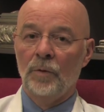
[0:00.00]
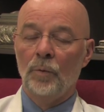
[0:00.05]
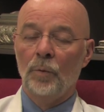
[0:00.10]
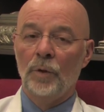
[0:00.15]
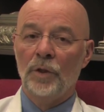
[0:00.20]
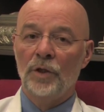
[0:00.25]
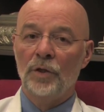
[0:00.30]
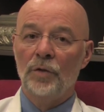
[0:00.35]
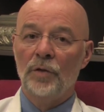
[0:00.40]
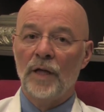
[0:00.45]

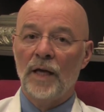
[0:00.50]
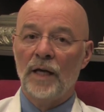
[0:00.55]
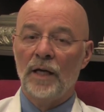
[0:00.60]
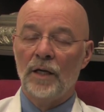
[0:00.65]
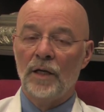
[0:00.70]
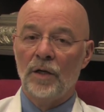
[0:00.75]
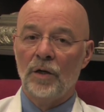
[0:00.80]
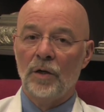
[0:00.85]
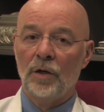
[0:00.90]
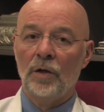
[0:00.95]
We do that
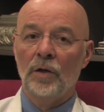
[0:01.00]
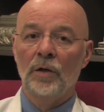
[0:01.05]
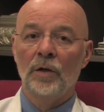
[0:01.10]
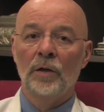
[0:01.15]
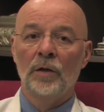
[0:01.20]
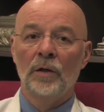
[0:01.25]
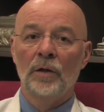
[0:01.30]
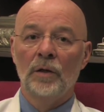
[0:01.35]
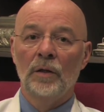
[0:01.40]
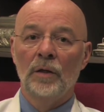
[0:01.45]
here
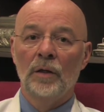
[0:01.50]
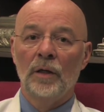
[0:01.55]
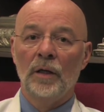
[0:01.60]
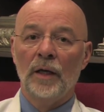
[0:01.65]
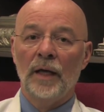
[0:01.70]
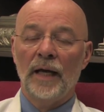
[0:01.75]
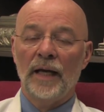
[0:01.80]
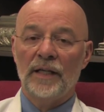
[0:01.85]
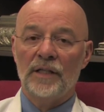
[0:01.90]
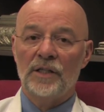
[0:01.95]

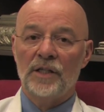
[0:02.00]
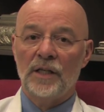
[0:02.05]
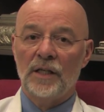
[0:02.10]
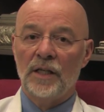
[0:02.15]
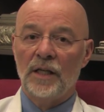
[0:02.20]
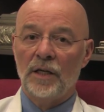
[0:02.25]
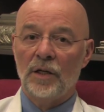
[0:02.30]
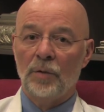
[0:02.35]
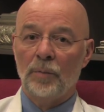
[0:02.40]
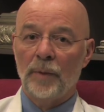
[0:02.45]
at
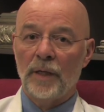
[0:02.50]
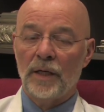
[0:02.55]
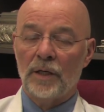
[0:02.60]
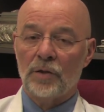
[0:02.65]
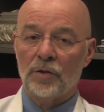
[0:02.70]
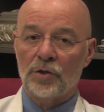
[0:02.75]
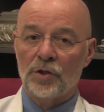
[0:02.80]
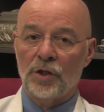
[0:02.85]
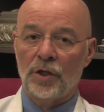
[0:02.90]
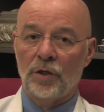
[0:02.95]
Centennial
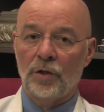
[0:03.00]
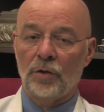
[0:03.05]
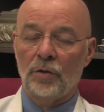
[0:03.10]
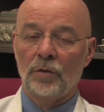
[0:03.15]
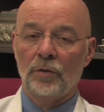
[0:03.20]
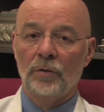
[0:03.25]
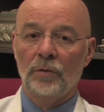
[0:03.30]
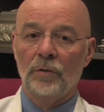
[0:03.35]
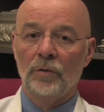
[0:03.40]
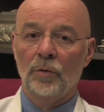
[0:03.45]
Medical Center
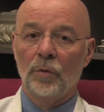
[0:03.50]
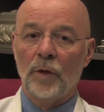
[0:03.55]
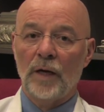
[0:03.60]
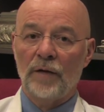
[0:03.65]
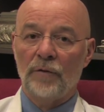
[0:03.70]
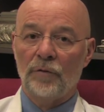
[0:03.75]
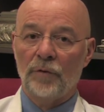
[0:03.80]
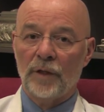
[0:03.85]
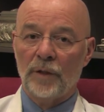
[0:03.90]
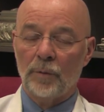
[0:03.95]

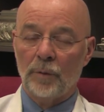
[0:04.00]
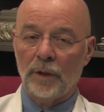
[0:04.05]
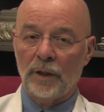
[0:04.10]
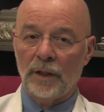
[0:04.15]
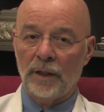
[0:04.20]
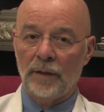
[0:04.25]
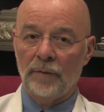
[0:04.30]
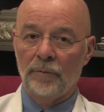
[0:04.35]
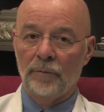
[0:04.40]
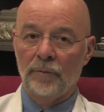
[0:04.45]
quite
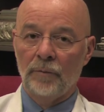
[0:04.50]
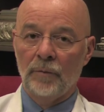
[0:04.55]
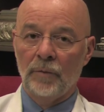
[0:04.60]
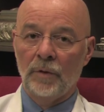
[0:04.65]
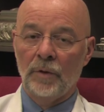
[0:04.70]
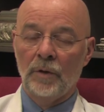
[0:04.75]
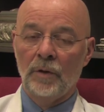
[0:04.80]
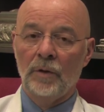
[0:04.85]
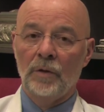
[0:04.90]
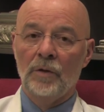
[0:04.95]
frequently.
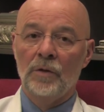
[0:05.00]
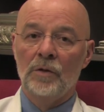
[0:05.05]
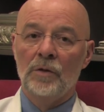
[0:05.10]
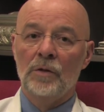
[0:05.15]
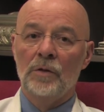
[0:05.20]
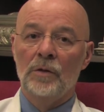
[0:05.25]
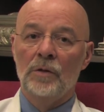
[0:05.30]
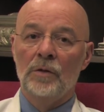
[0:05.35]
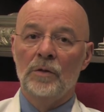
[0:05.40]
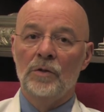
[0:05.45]

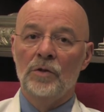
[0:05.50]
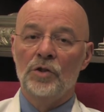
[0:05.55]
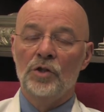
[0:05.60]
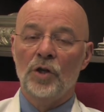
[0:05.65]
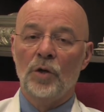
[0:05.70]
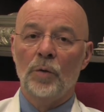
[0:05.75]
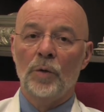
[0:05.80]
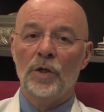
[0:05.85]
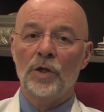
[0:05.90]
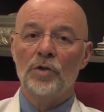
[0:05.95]

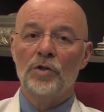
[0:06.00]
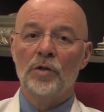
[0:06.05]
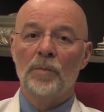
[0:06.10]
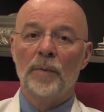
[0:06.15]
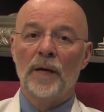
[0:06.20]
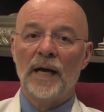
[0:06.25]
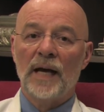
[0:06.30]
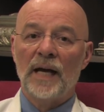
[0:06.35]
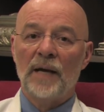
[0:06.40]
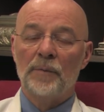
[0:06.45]
So we use a
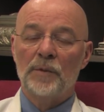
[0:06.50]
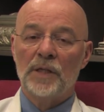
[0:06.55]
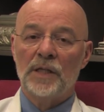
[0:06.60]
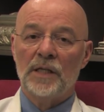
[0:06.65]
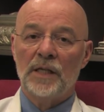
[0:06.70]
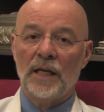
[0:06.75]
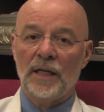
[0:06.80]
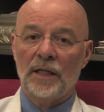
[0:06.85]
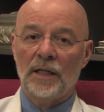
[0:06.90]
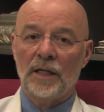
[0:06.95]
biopsy
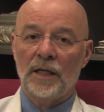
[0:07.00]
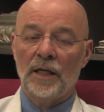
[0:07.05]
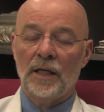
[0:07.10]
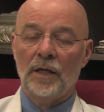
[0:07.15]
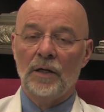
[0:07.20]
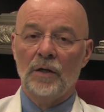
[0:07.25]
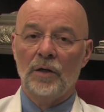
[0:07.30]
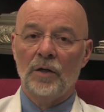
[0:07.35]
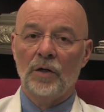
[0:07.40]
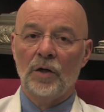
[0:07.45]

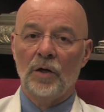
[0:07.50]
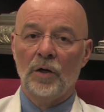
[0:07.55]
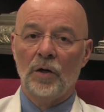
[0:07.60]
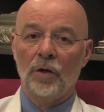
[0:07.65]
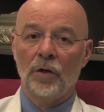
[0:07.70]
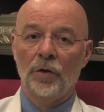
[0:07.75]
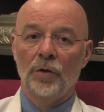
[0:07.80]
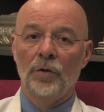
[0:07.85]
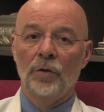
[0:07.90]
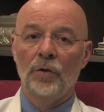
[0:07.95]
technique
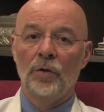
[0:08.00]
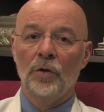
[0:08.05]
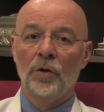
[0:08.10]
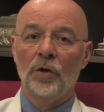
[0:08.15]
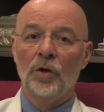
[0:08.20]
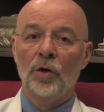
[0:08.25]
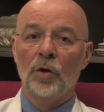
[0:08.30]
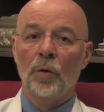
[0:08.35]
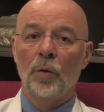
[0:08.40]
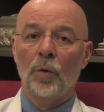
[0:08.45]
called
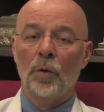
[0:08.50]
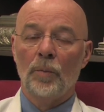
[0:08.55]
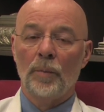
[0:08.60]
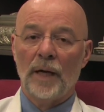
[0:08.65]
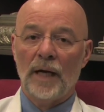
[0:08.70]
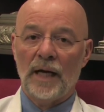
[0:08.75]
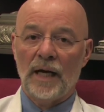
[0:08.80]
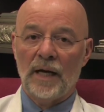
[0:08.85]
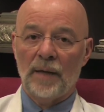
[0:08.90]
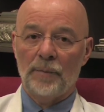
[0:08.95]
core
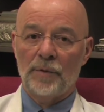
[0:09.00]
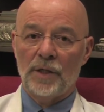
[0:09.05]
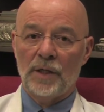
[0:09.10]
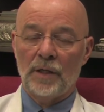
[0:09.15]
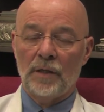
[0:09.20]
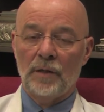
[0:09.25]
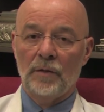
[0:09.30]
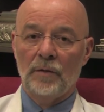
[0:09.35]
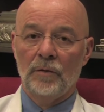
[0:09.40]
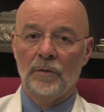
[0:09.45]
biopsy.